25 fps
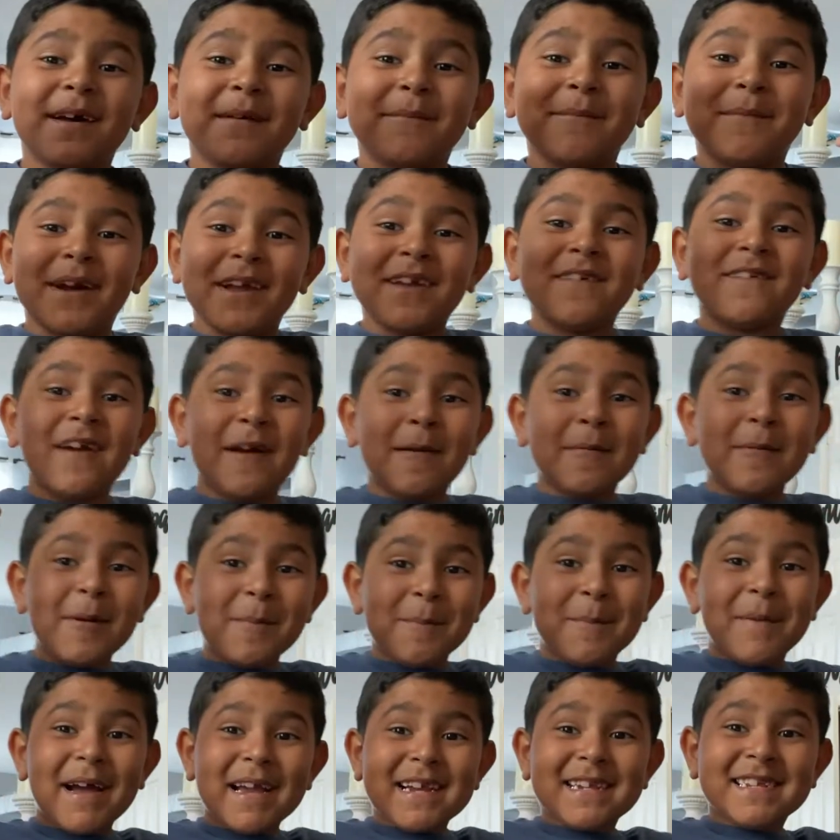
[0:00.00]
my
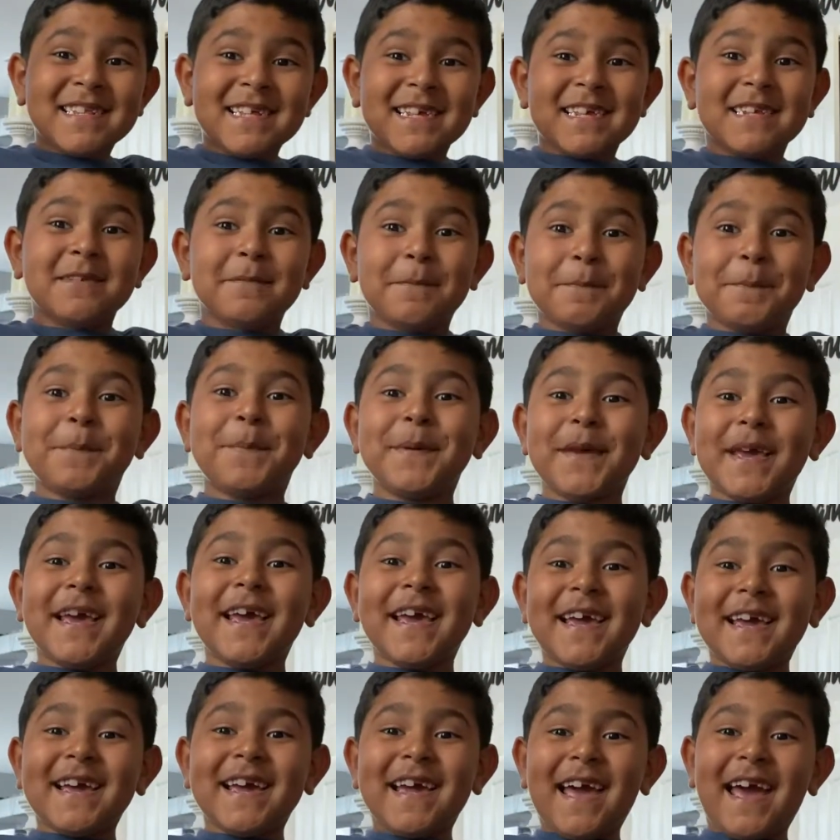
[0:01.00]
grandma buys these
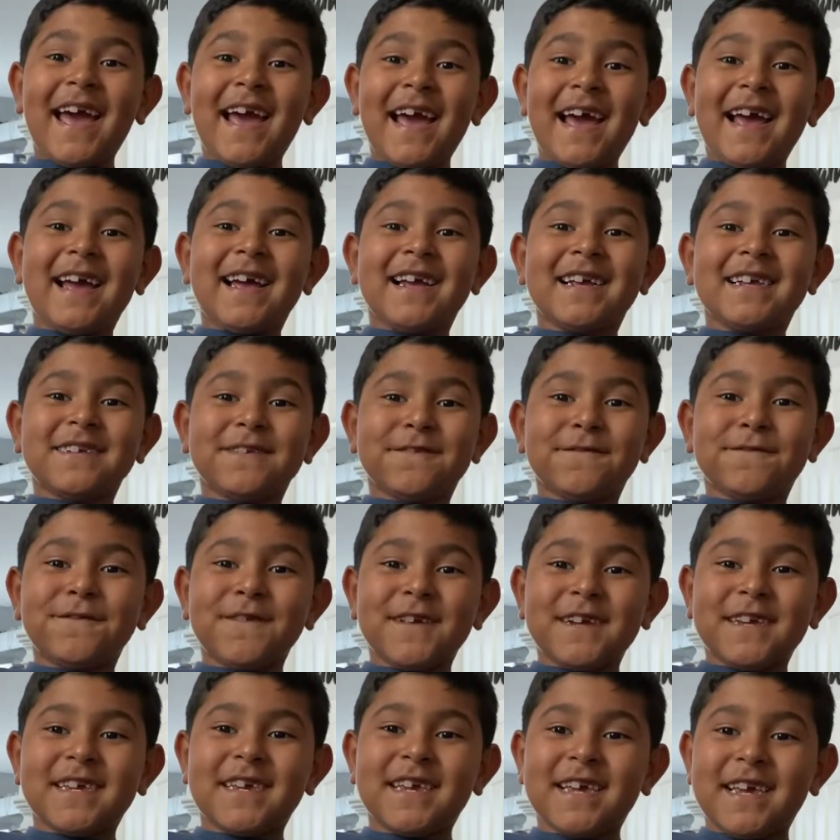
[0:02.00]
big ass
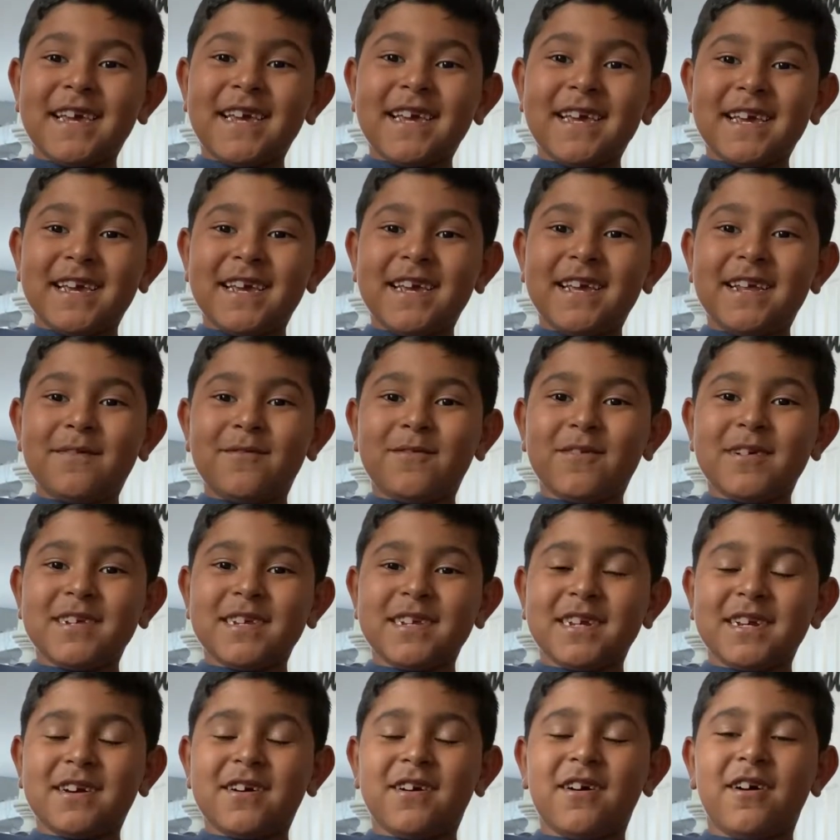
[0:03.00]
freaking what is
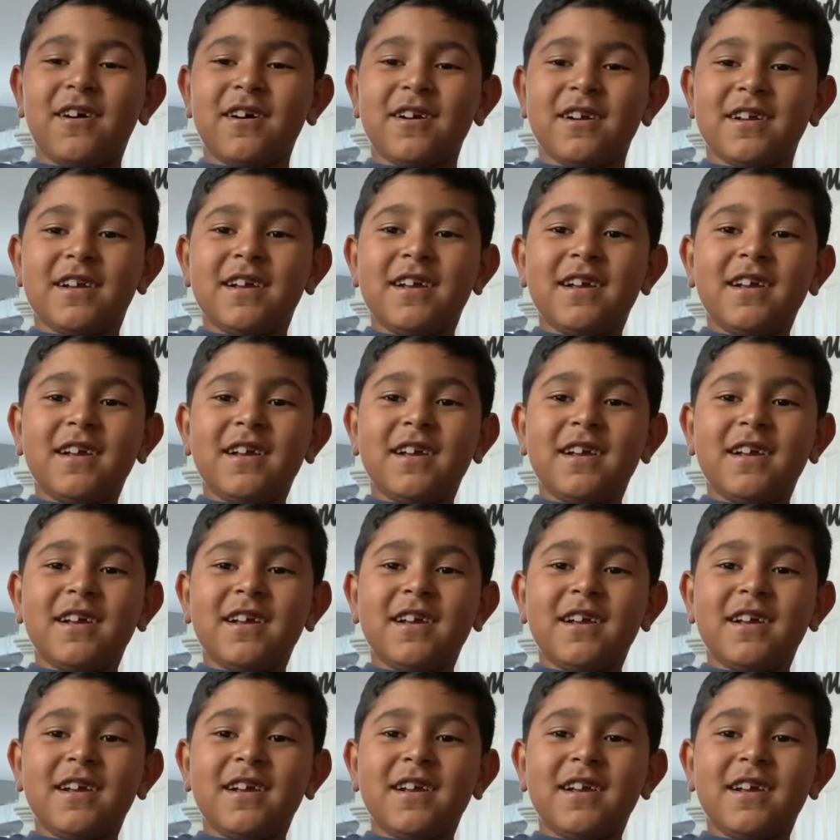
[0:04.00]
it called?